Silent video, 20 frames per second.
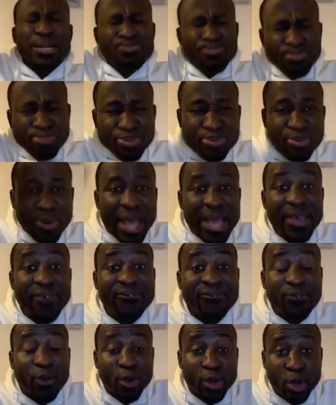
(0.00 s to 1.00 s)
You are
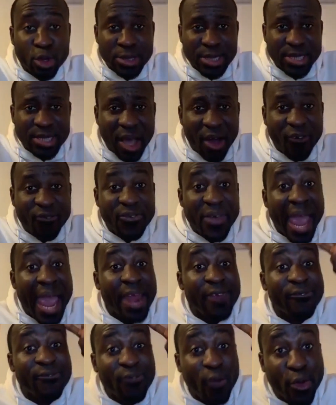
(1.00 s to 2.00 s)
praying for
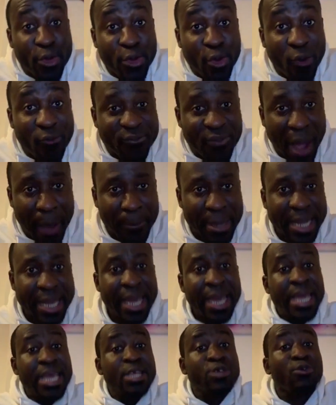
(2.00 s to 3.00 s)
yourself and for your
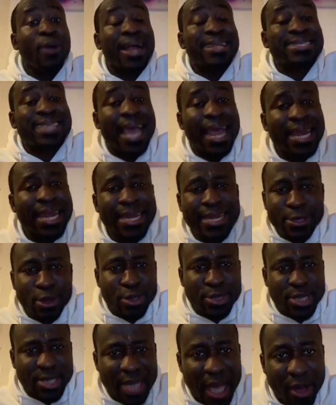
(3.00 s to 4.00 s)
family. You are
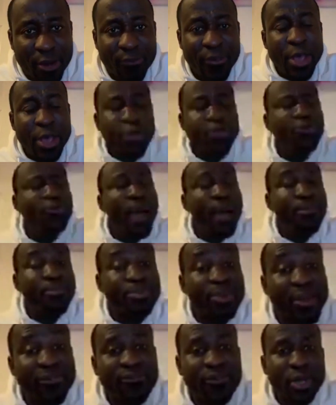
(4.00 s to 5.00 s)
telling yourself, you
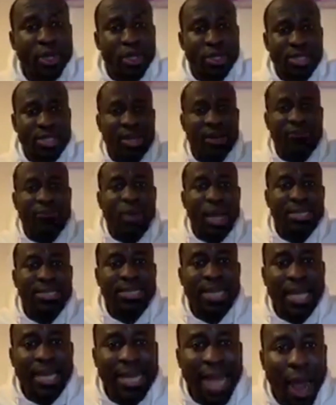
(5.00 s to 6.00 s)
are praying for yourself.
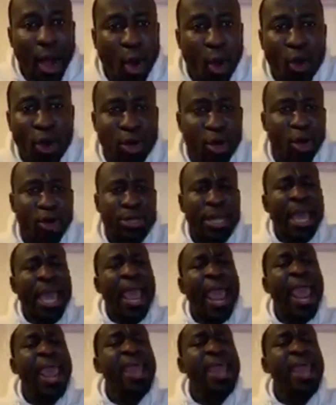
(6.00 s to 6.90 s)
You are saying that, oh Lord,